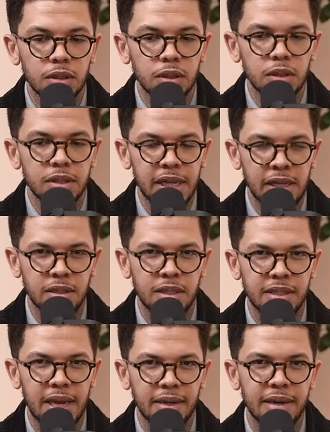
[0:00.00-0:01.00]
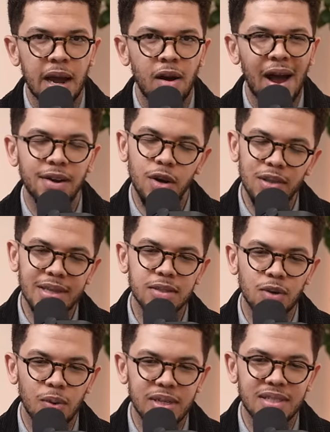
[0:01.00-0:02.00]
tells us that. Now, I know there's
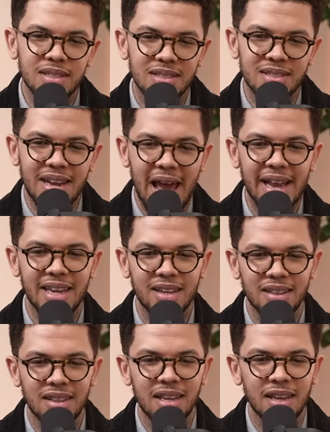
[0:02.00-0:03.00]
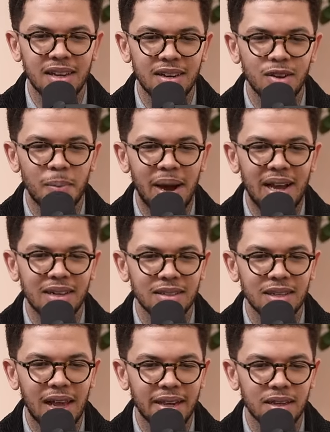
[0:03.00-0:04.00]
always this nagging thing in your mind,
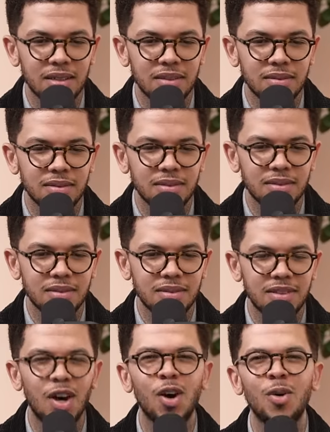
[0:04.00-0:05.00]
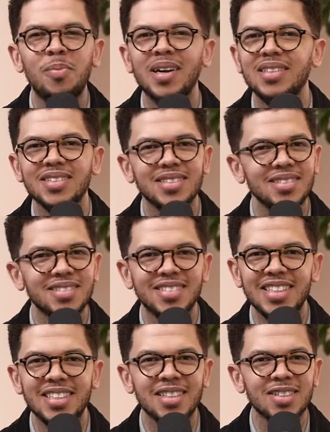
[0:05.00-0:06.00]
like, no, but it
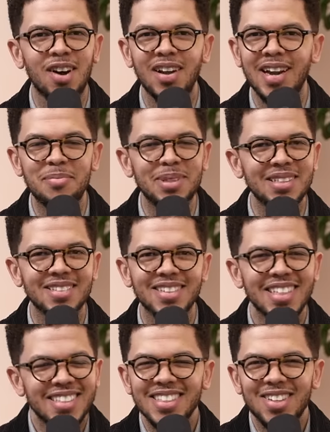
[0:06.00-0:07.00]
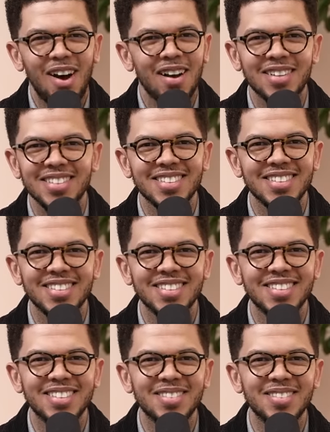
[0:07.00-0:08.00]
just can't happen. It just can't.
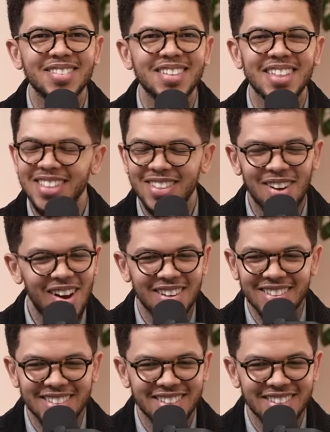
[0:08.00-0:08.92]
It just can't.